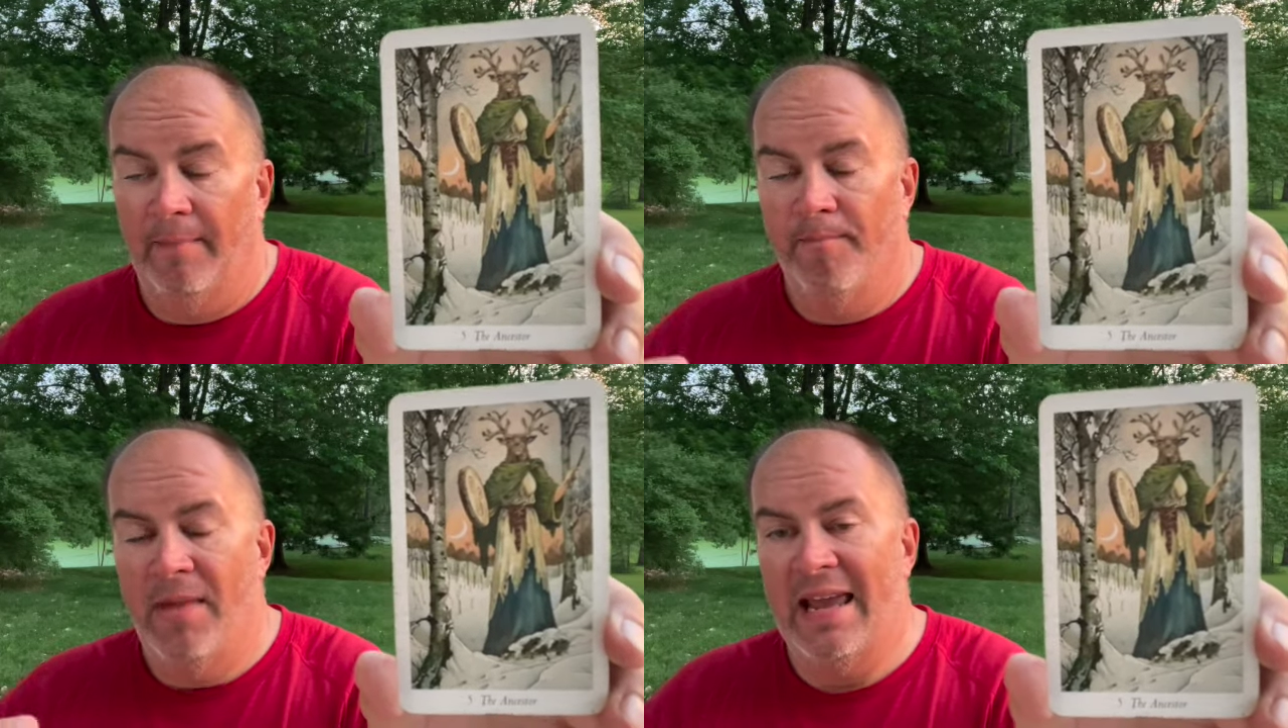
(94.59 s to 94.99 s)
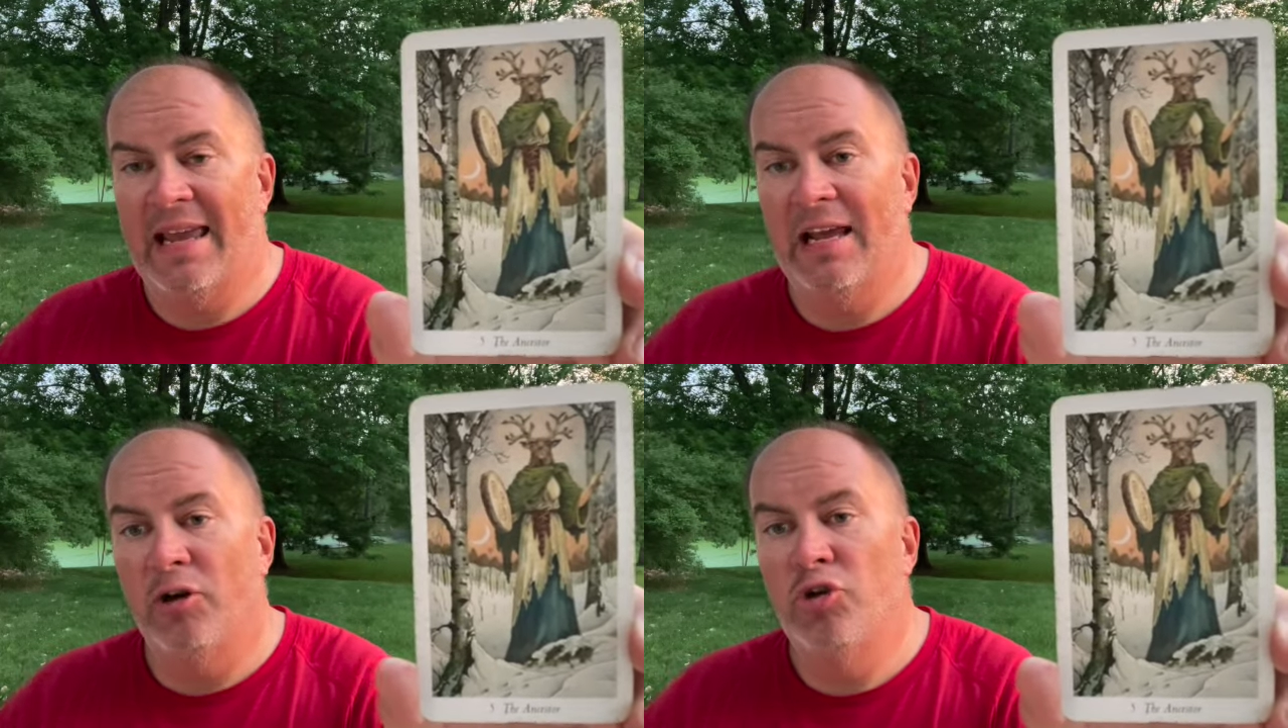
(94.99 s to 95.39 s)

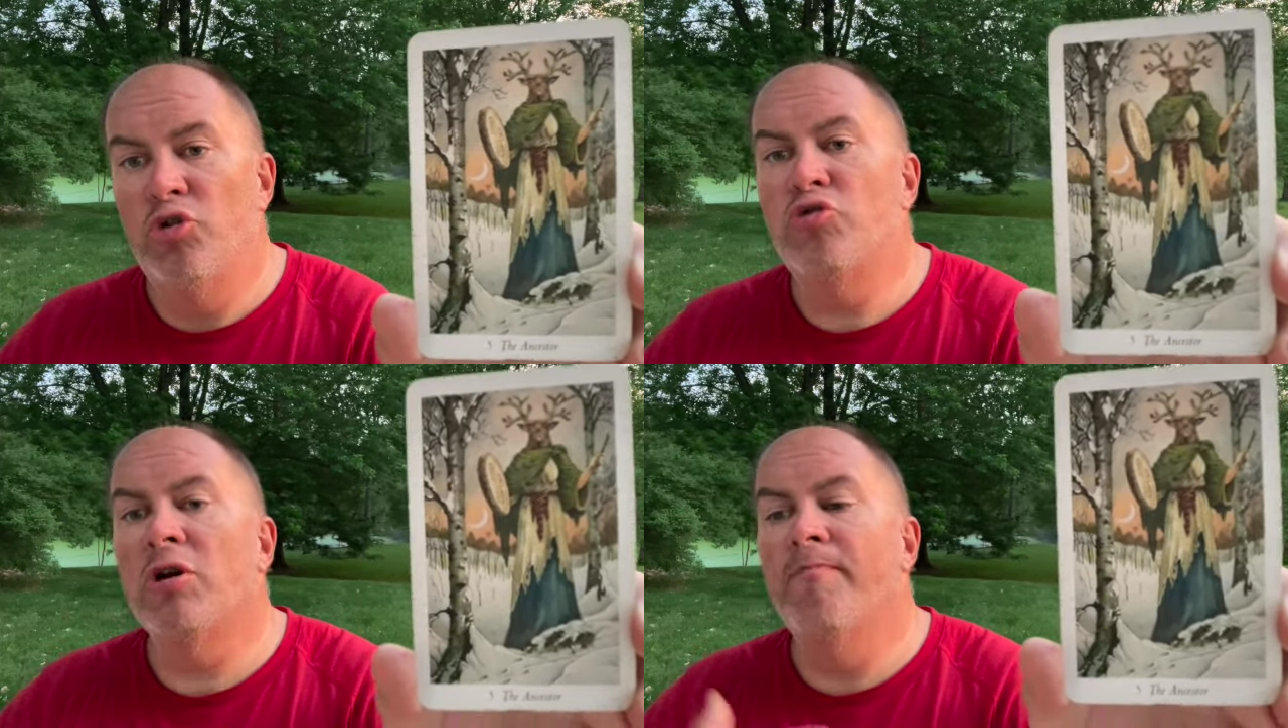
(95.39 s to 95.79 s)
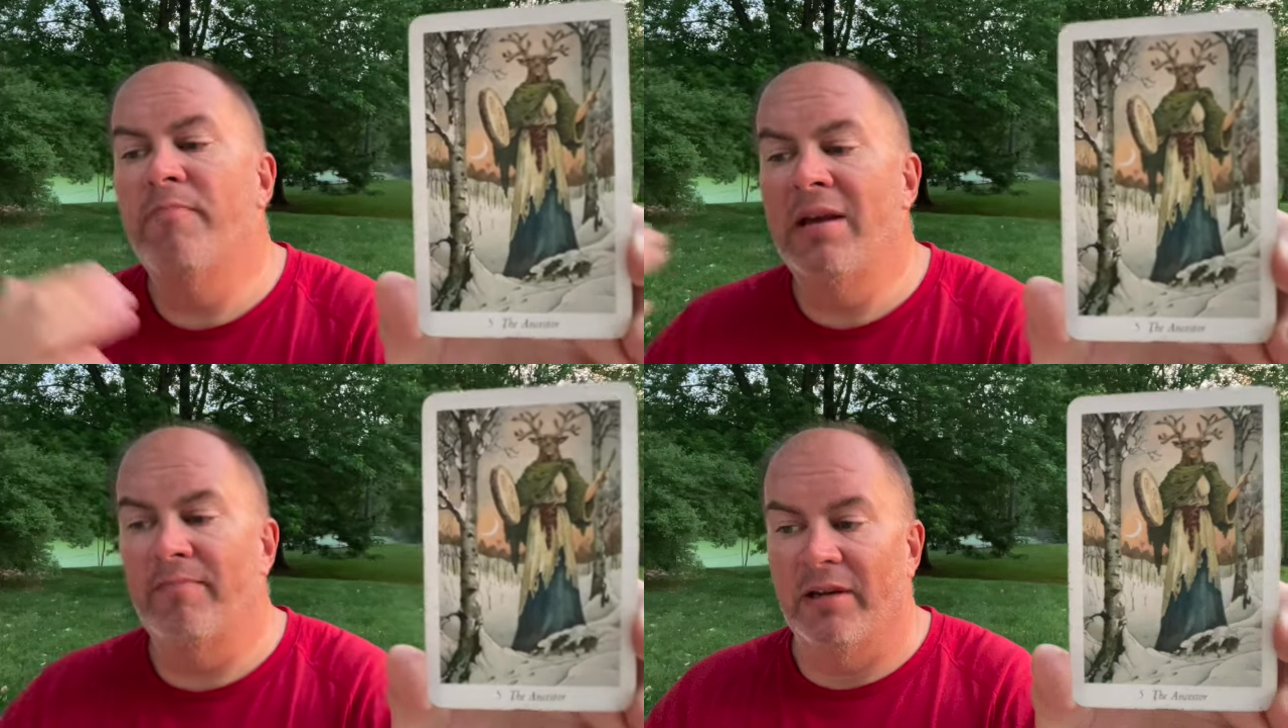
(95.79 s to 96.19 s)
making a new
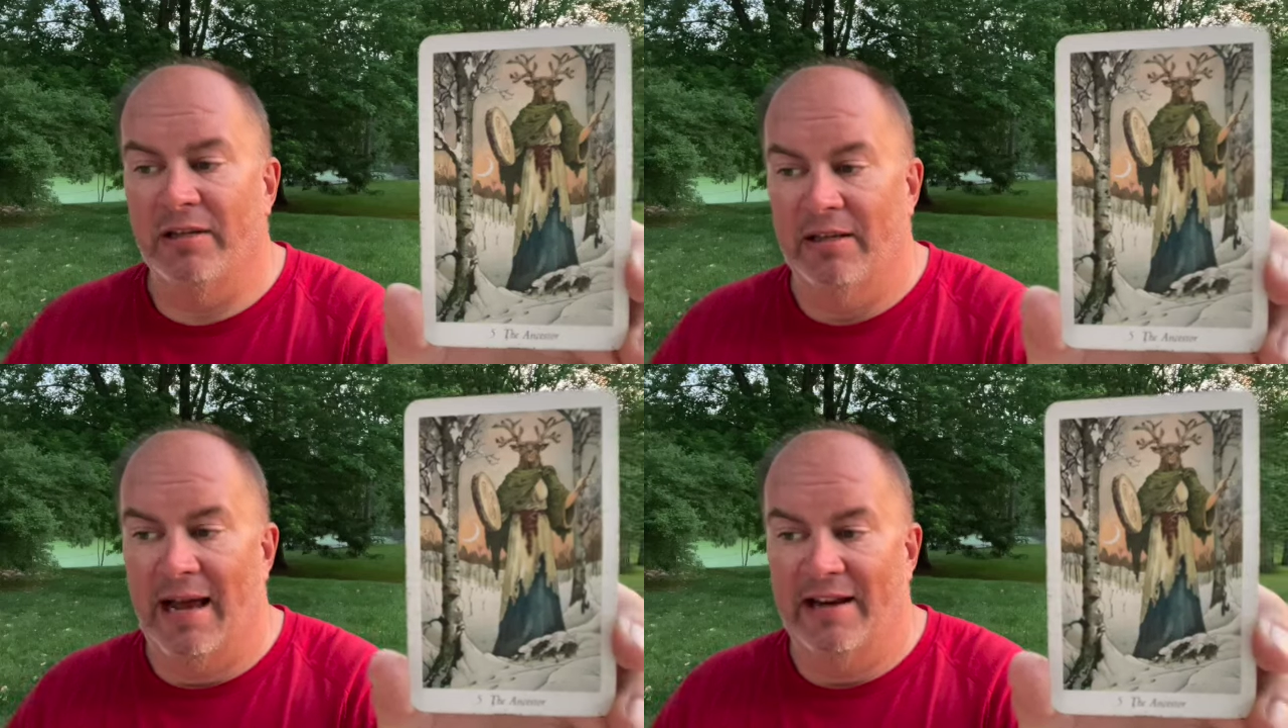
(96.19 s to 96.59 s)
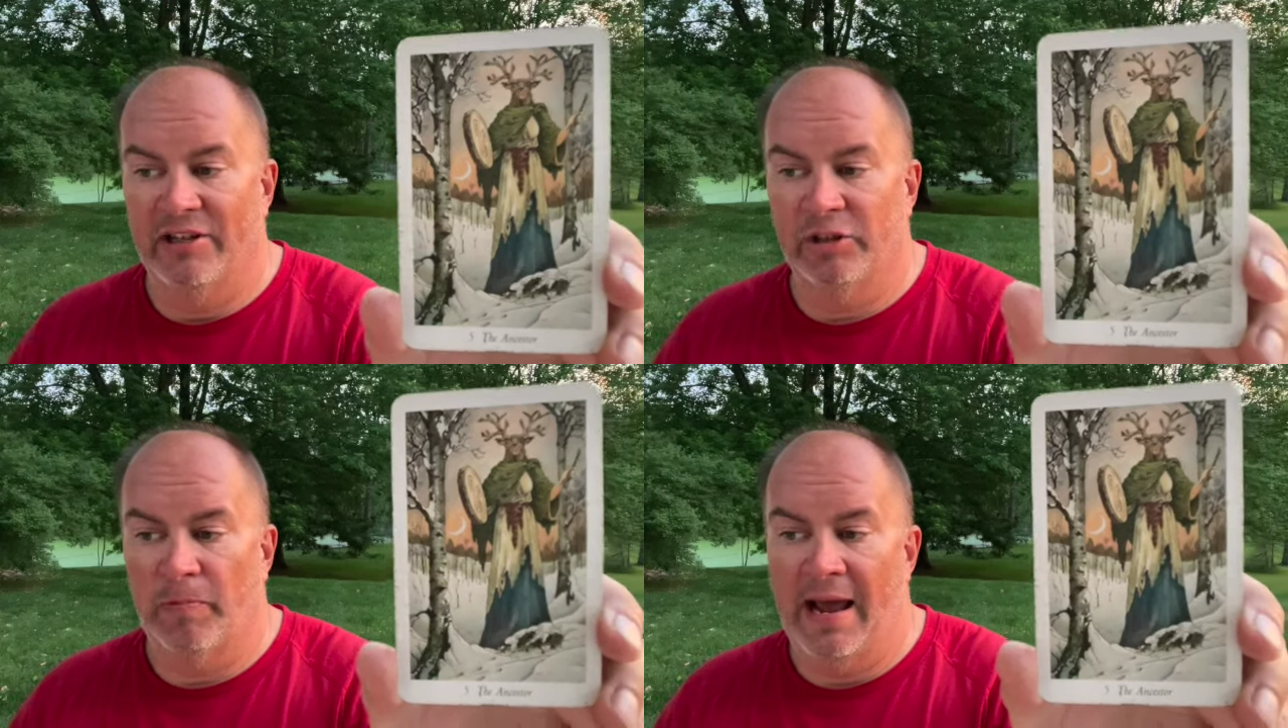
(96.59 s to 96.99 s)
commitment on
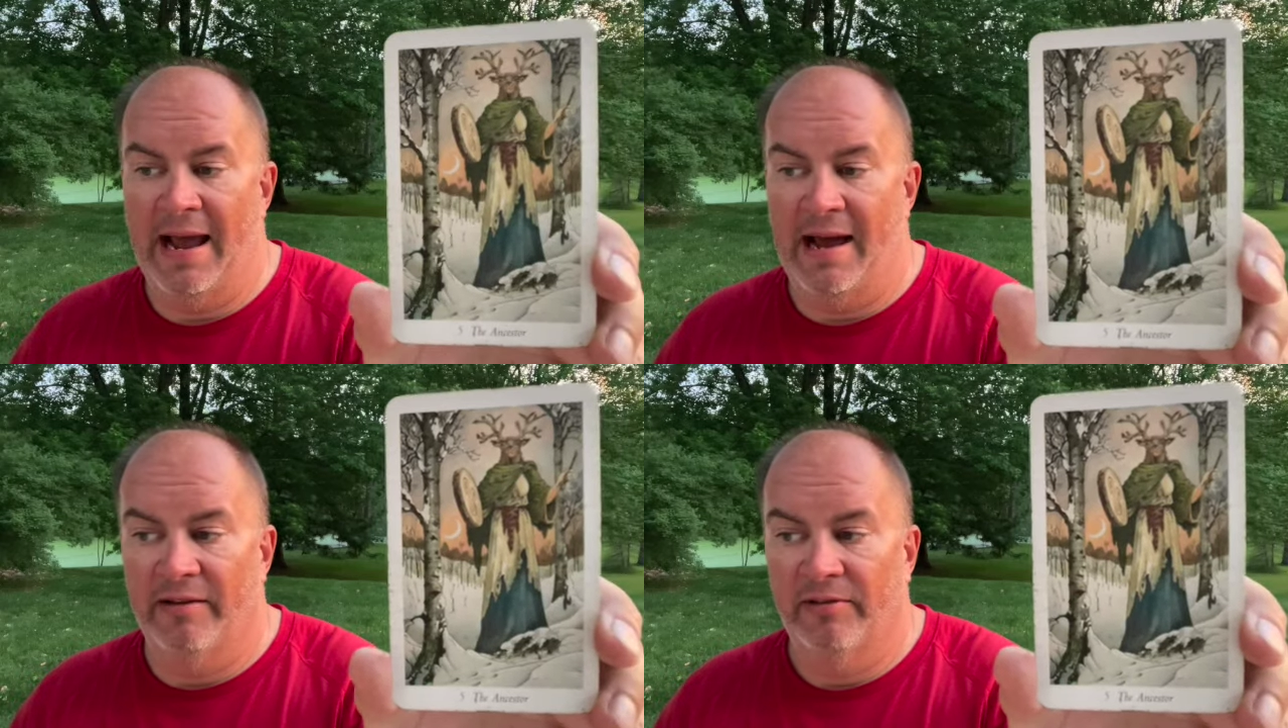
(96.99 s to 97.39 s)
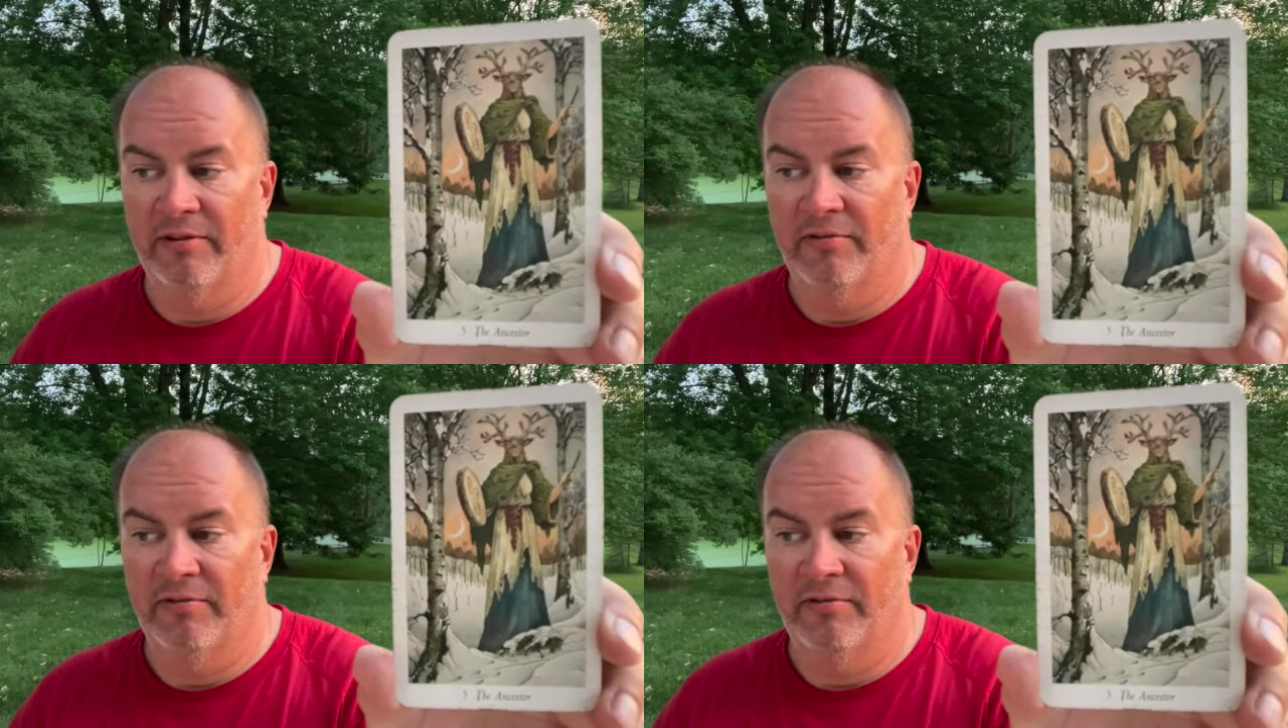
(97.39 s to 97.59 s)
this path